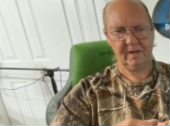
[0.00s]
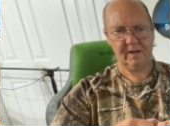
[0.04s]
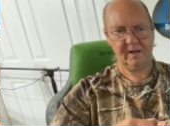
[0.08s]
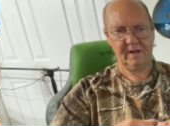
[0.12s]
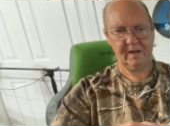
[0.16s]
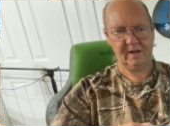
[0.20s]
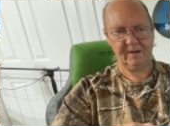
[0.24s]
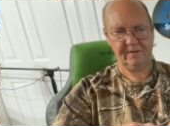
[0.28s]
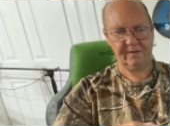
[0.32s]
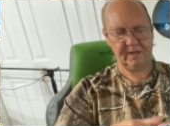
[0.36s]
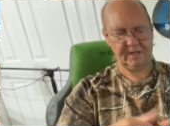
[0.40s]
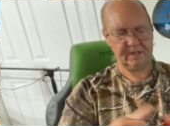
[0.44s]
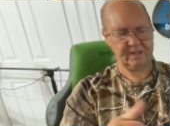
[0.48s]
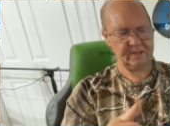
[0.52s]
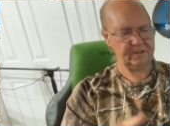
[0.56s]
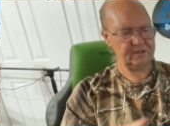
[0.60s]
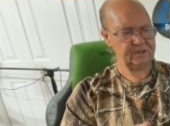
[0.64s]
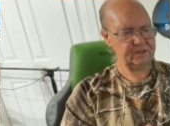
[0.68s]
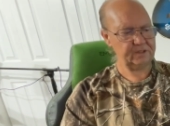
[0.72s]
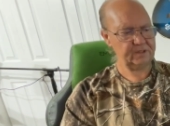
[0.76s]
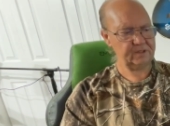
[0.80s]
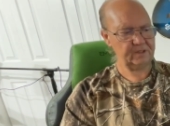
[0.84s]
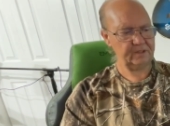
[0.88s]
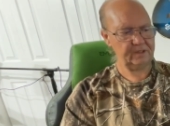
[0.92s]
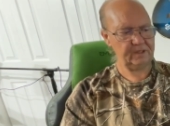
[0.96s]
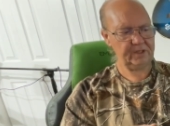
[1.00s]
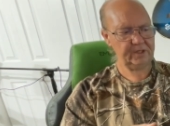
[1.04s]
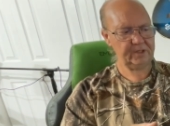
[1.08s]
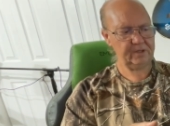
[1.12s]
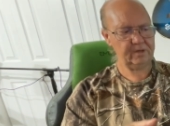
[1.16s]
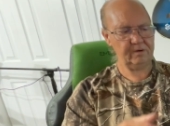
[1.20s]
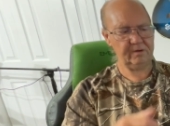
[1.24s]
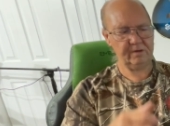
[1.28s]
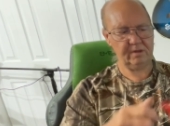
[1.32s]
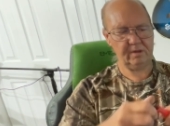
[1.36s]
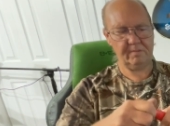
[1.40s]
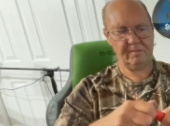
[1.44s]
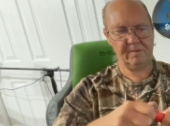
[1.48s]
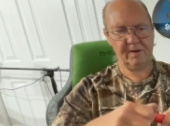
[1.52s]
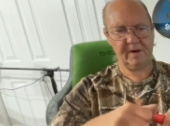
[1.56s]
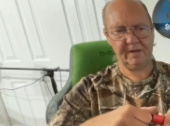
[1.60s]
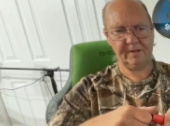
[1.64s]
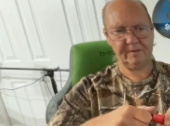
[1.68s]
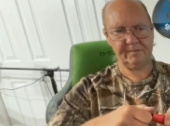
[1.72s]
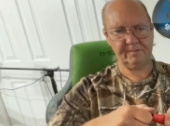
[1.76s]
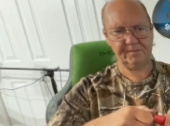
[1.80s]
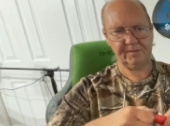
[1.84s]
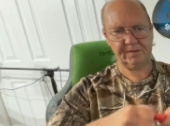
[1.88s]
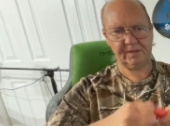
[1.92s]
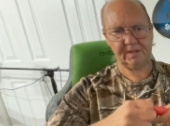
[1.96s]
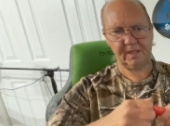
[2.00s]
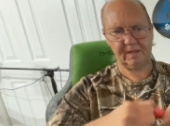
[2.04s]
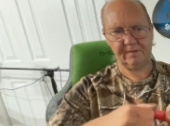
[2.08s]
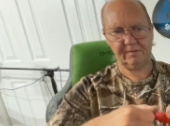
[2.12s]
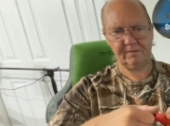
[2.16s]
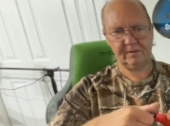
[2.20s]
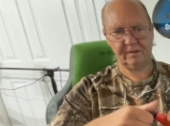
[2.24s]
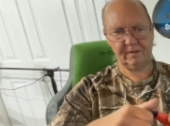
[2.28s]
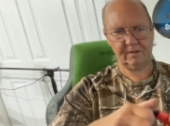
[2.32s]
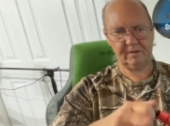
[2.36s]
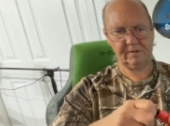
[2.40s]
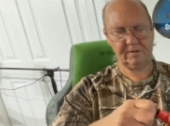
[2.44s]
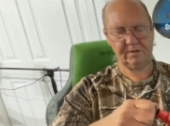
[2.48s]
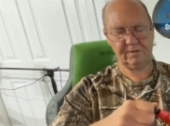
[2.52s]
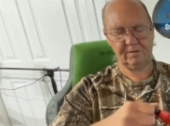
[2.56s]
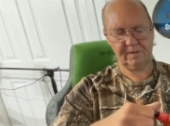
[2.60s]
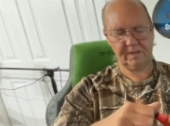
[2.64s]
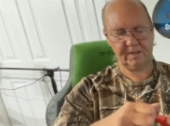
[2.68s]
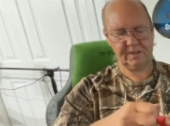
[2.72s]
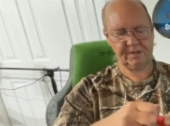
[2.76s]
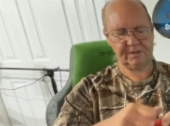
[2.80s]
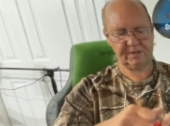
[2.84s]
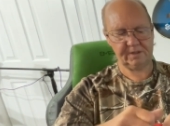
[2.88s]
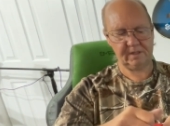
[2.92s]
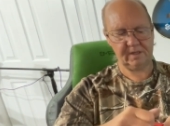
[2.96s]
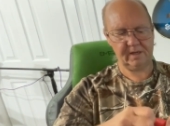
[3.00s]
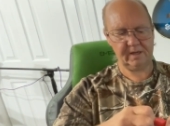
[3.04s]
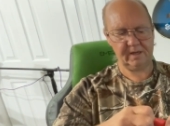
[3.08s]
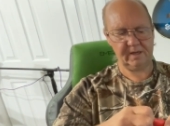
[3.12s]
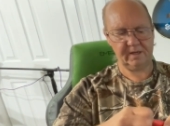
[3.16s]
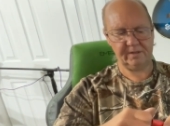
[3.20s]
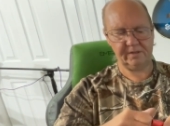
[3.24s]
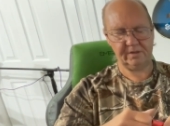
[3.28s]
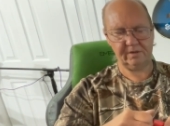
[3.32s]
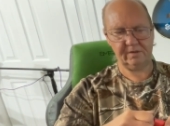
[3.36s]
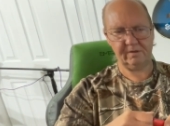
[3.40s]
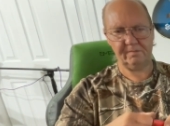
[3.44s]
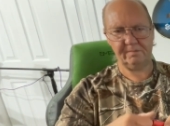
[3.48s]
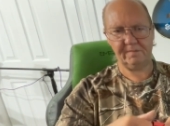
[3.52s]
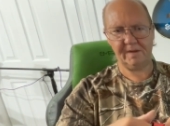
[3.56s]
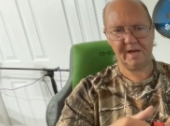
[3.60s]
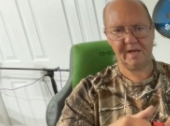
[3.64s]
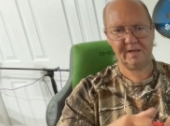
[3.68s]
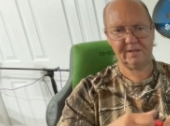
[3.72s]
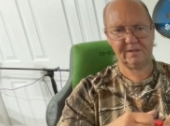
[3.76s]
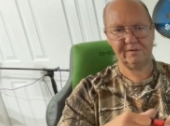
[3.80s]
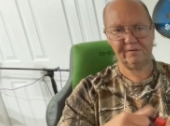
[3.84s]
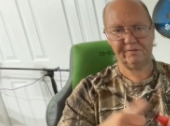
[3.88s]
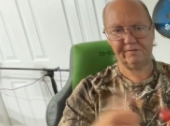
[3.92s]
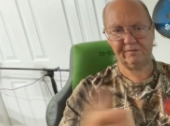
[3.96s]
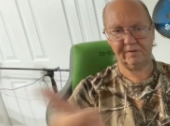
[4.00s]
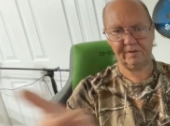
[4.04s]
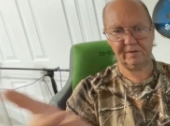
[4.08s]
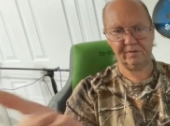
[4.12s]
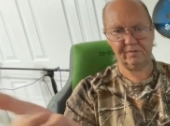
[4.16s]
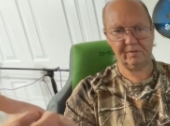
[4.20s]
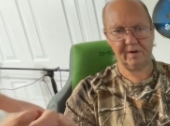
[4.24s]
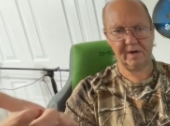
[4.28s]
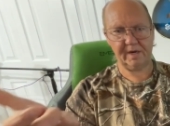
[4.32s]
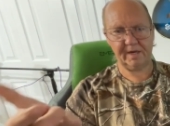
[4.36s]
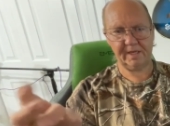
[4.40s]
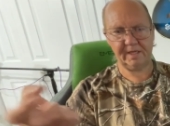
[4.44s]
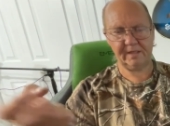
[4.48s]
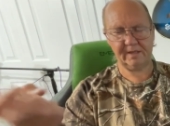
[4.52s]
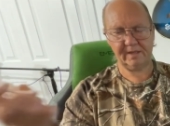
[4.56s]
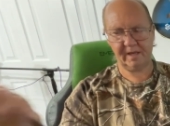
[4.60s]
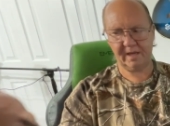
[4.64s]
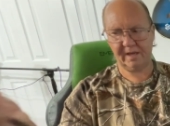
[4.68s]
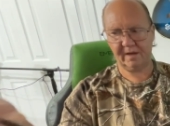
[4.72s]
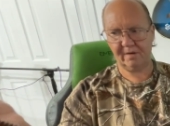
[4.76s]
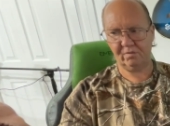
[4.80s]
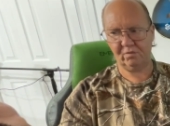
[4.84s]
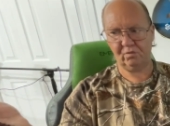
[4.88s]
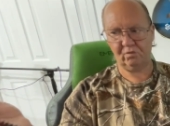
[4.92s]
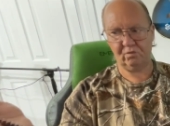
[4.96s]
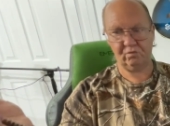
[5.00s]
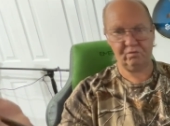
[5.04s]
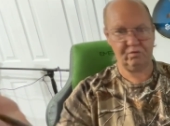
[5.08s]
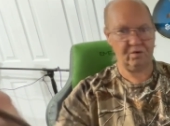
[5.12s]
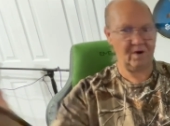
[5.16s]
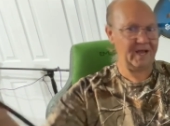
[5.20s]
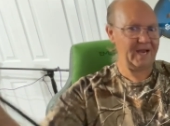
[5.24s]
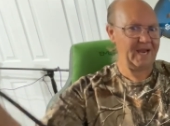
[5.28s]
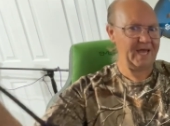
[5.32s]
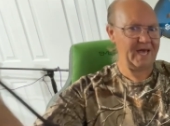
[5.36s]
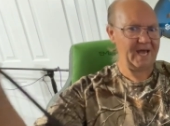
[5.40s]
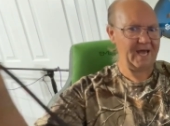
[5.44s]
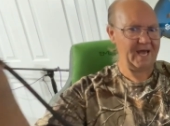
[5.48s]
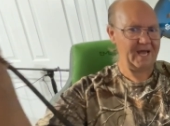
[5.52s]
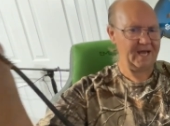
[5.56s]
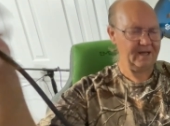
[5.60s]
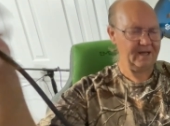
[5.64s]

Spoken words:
and then you just let go of the button, give it a little twist, and you're back to free running, and voila.